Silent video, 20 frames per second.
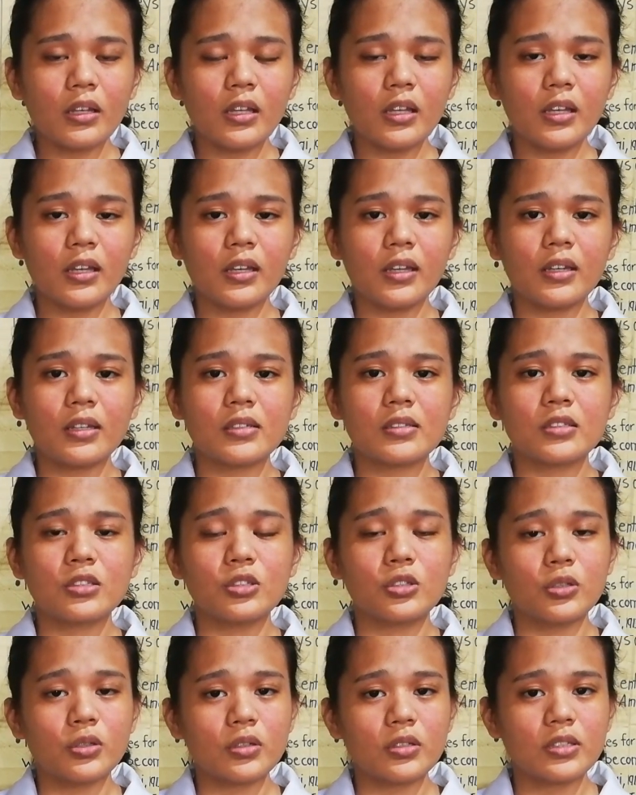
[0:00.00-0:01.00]
is
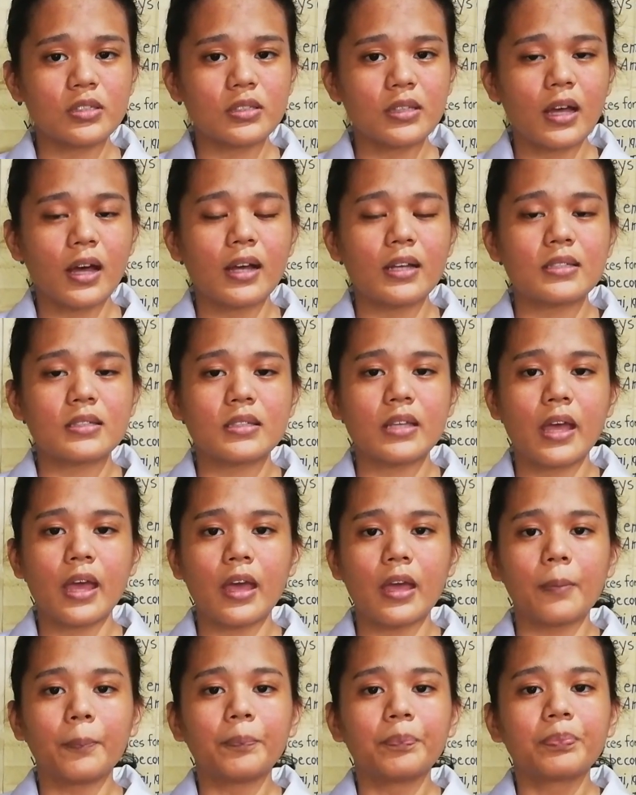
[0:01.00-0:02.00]
used as
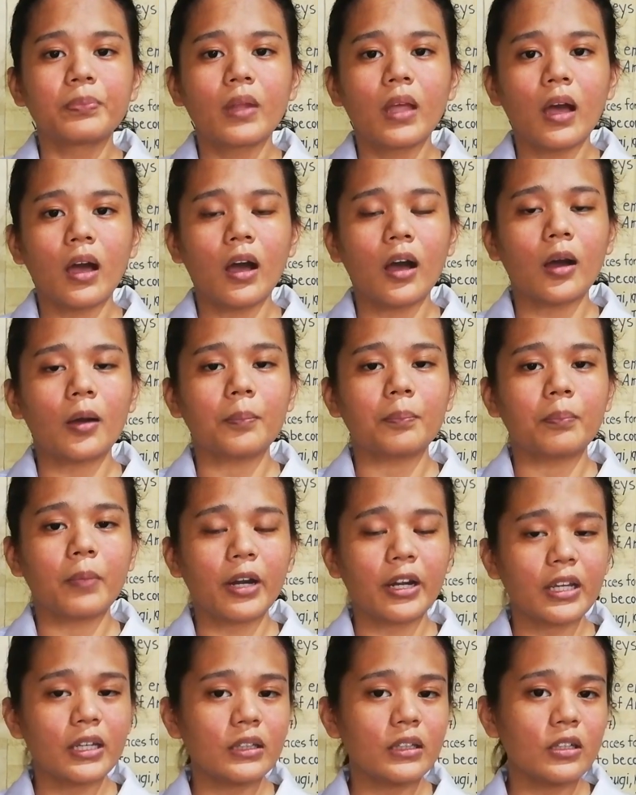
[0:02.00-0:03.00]
a
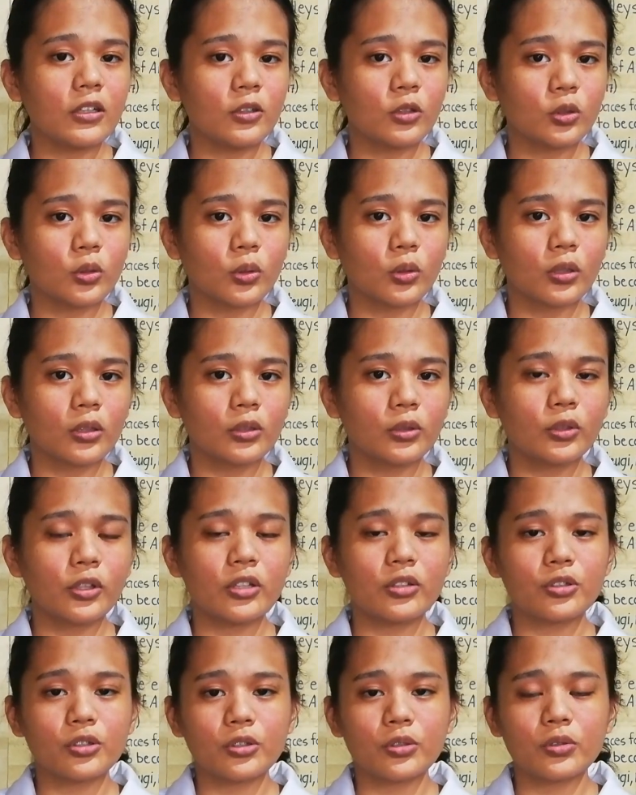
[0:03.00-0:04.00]
marketing tool to
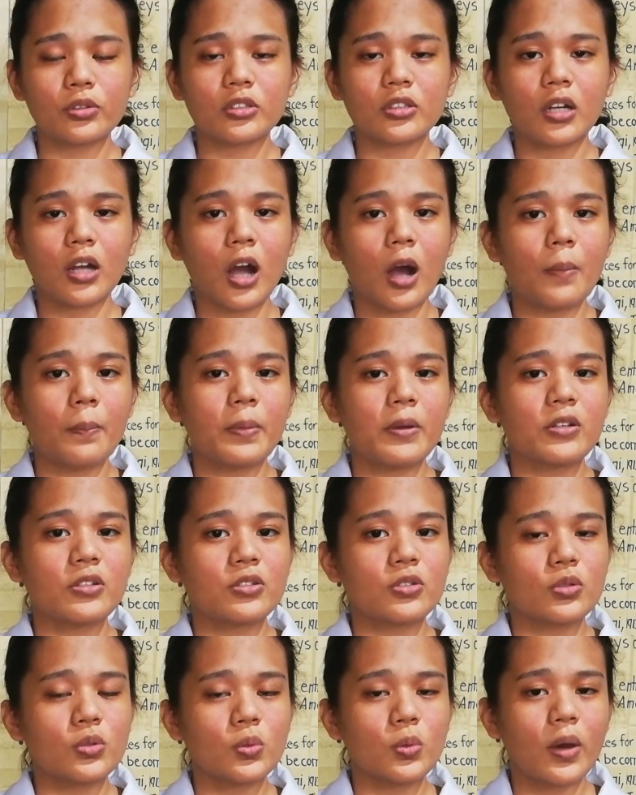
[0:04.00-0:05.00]
introduce the
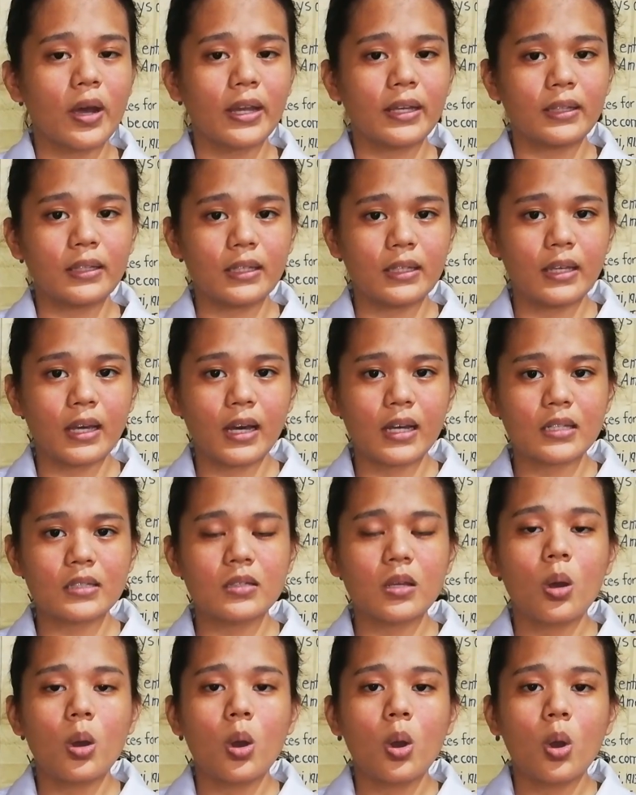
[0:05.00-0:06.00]
company's new
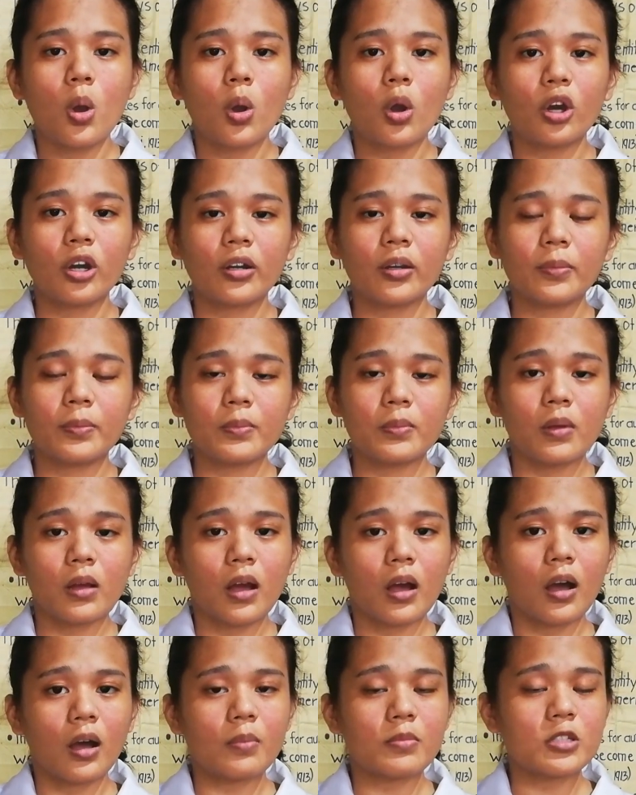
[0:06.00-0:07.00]
ideas or
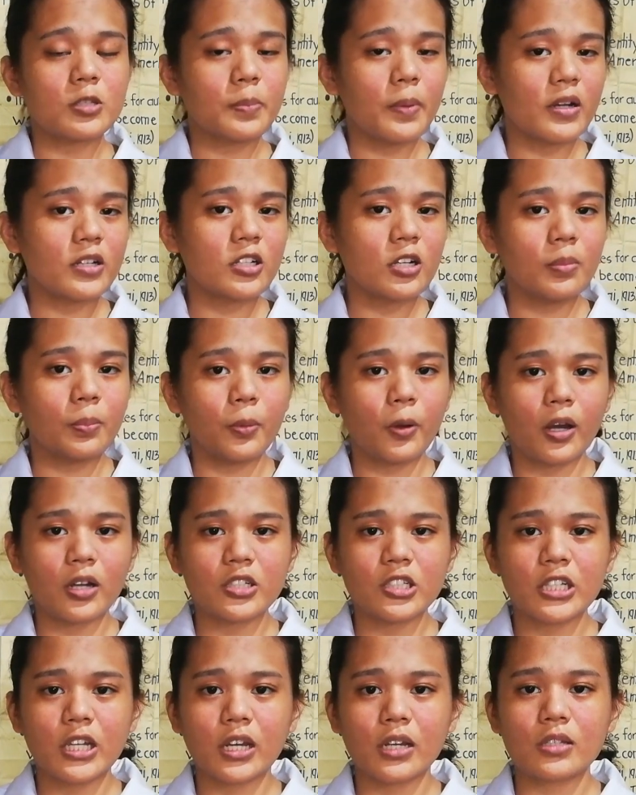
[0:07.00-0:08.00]
special
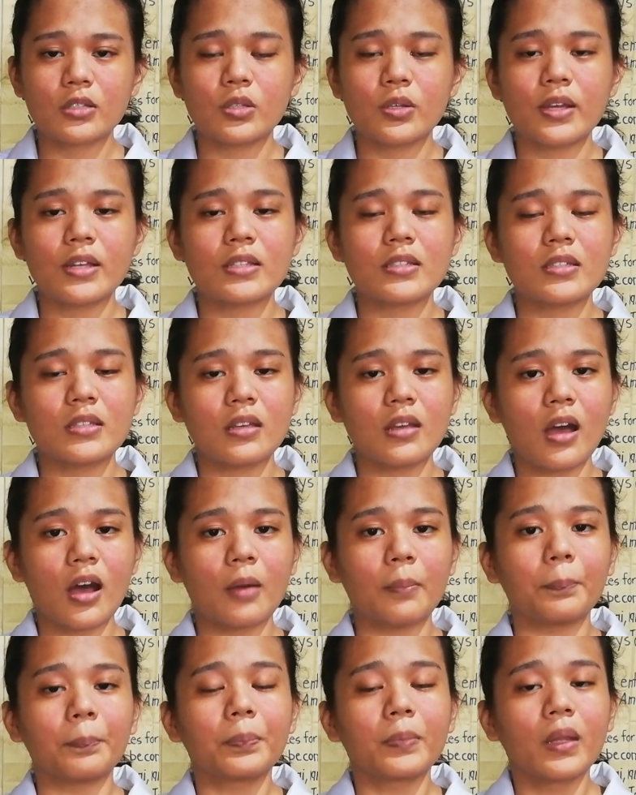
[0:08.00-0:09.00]
projects to its
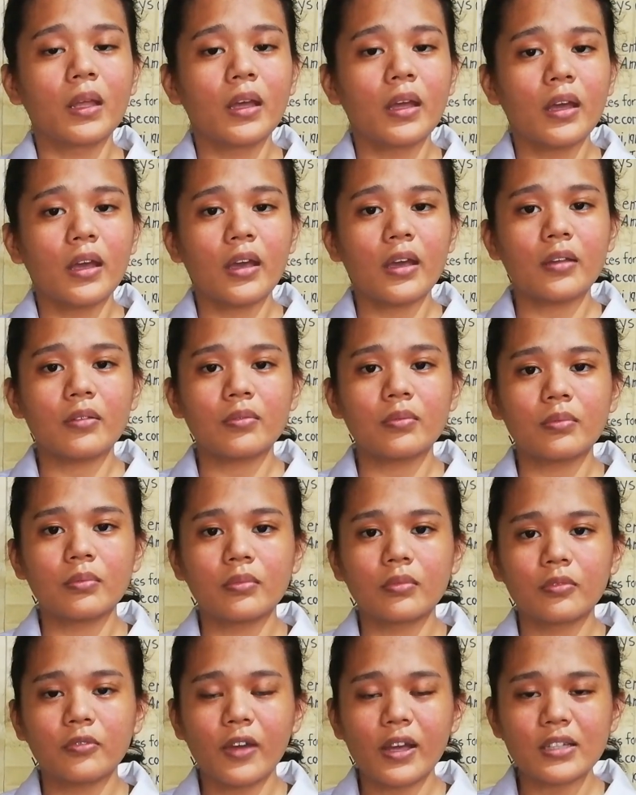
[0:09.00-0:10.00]

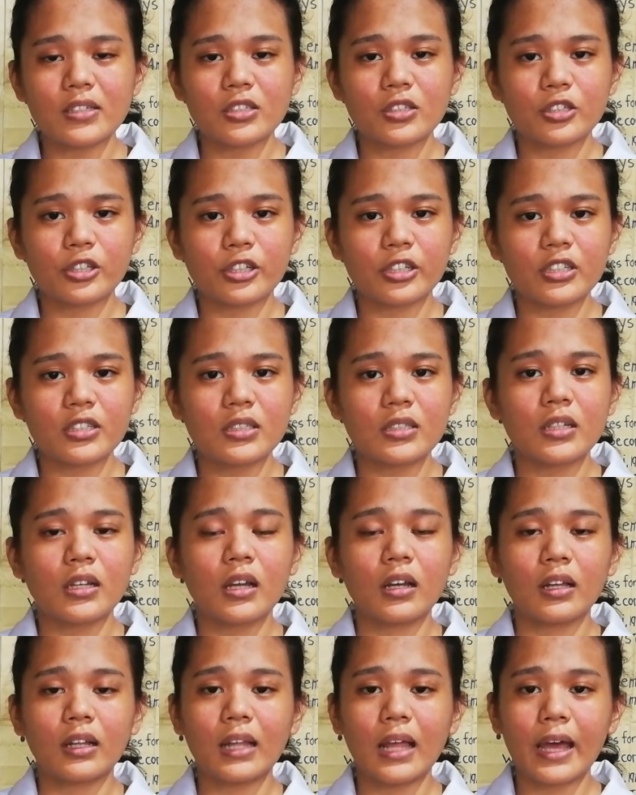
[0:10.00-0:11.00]
investors,
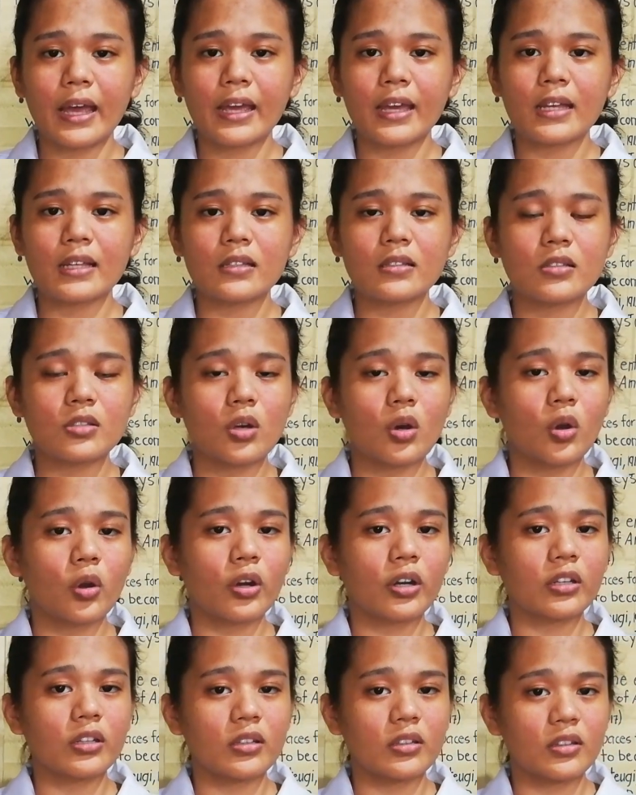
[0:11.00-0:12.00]
clients,
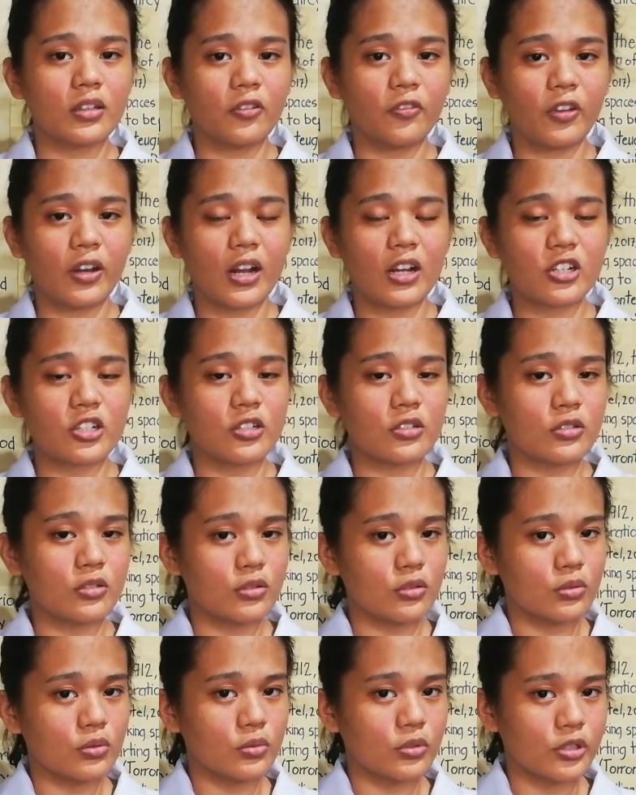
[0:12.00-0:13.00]
or the financial
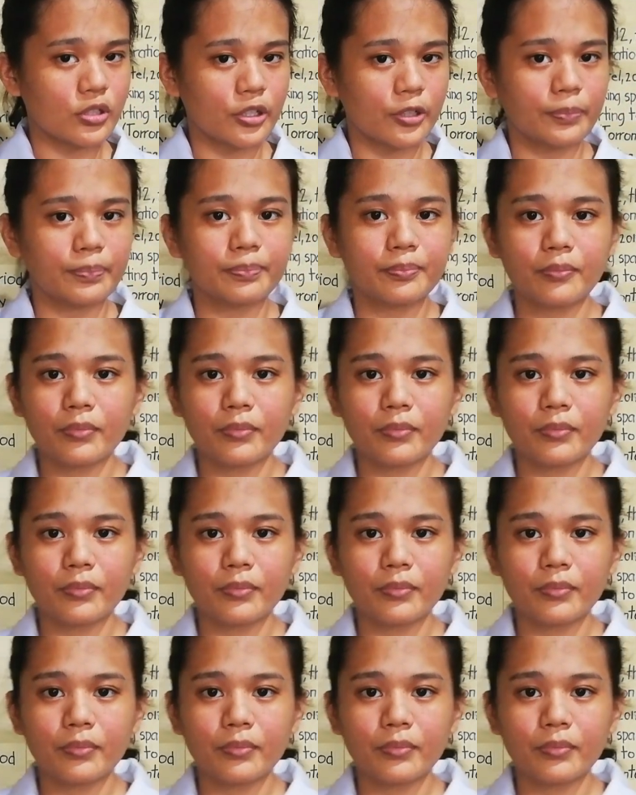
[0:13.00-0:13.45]
institution.